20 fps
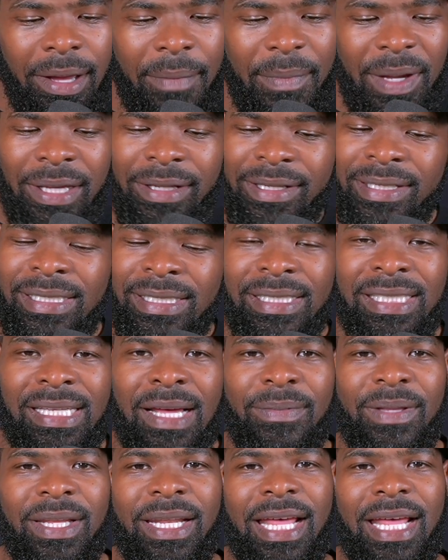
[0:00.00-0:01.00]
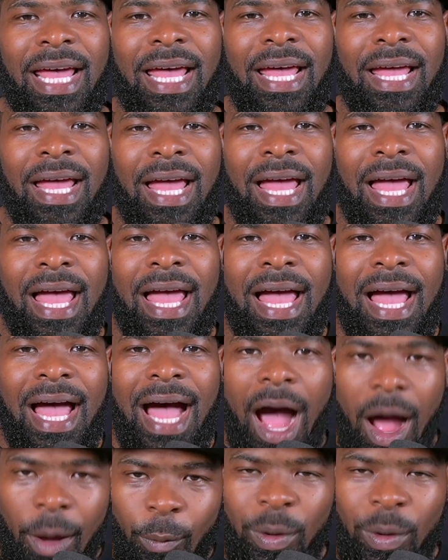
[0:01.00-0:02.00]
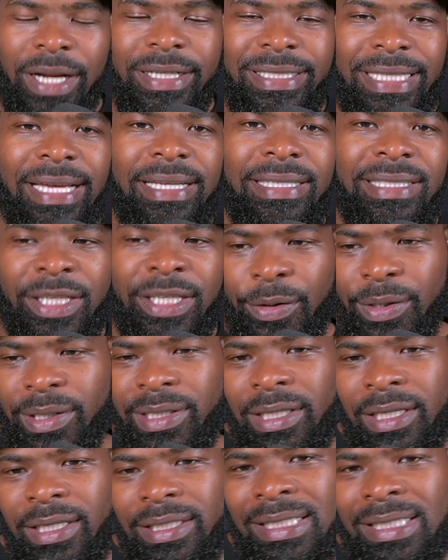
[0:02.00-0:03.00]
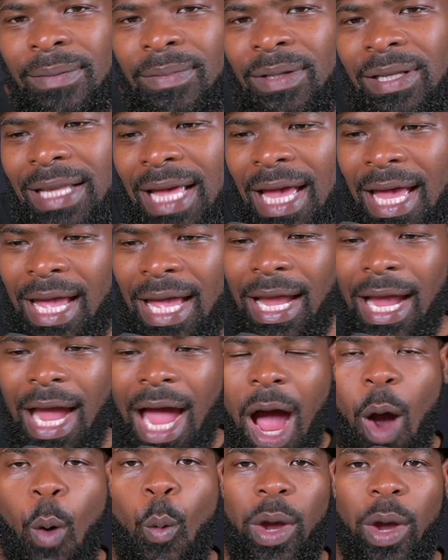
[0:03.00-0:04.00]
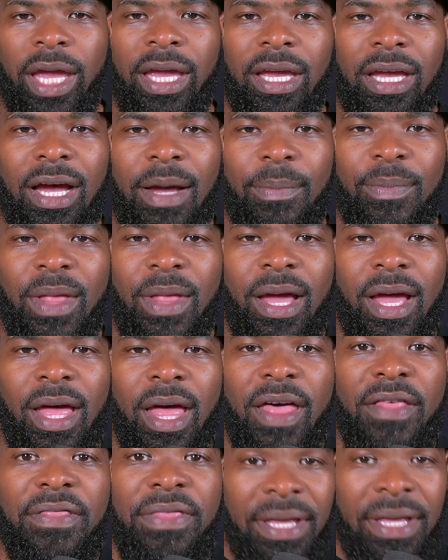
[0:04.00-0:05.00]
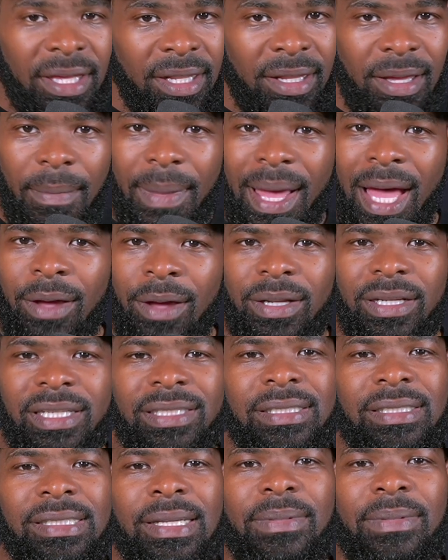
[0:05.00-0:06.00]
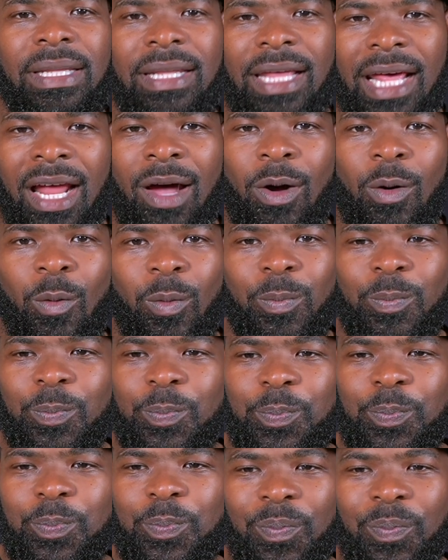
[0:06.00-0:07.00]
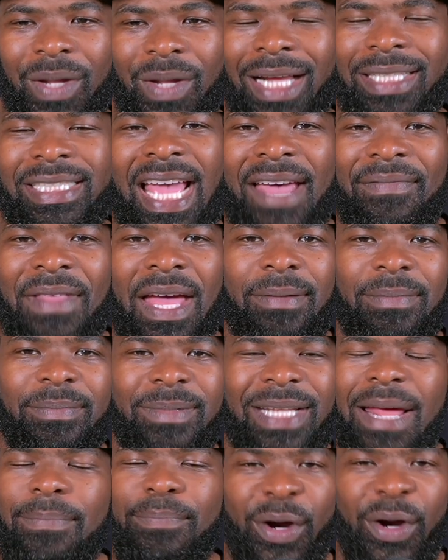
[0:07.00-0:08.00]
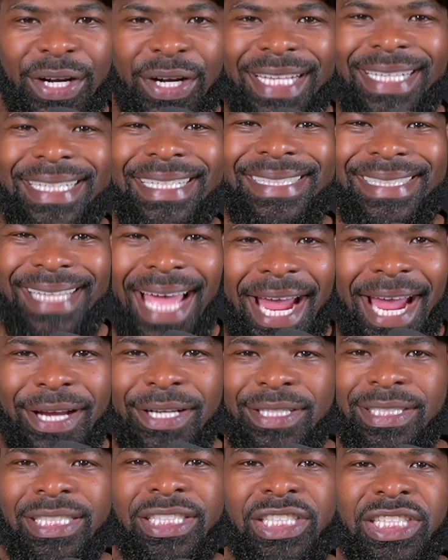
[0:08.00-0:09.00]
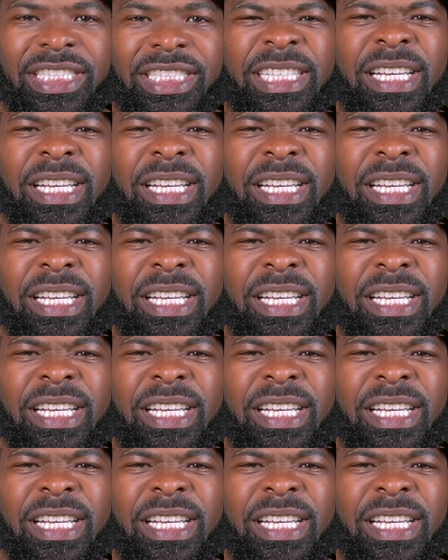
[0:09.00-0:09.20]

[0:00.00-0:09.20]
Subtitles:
This is something that I want to take seriously. It's something that I wake up thinking about. This is something that I just had that burning desire to just